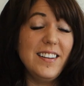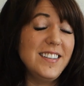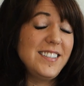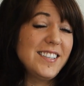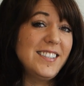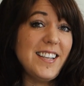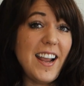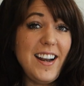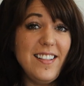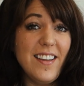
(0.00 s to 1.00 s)
it's
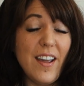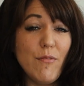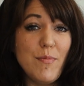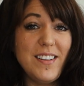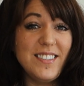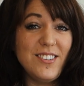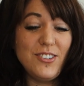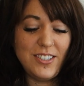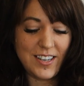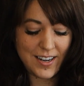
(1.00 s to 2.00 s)
exciting that everybody's
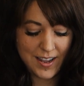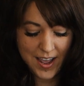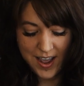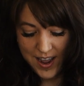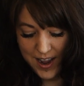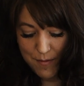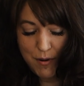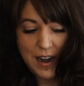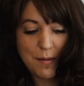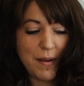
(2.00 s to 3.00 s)
interested in
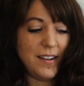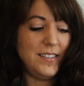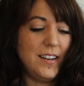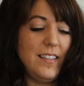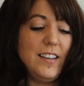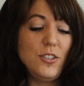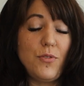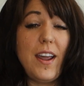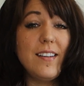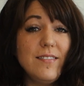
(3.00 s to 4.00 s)
body painting. I think it's
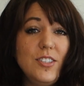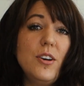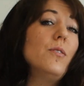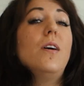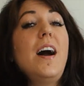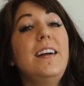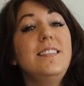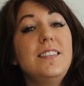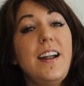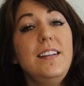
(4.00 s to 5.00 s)
great. So I
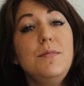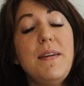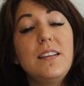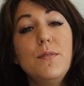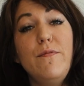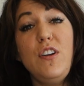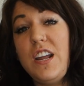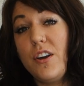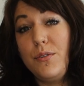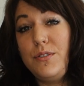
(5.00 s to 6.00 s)
decided to make some
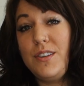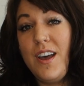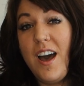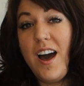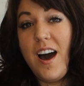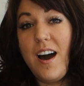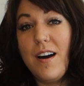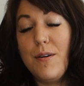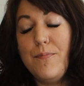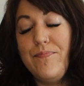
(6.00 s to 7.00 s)
videos
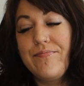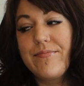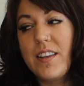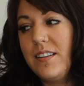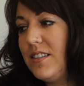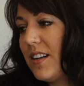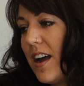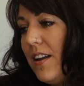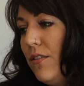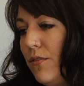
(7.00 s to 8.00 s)
to
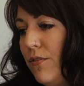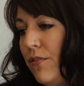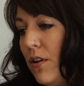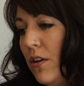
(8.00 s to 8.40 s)
kind of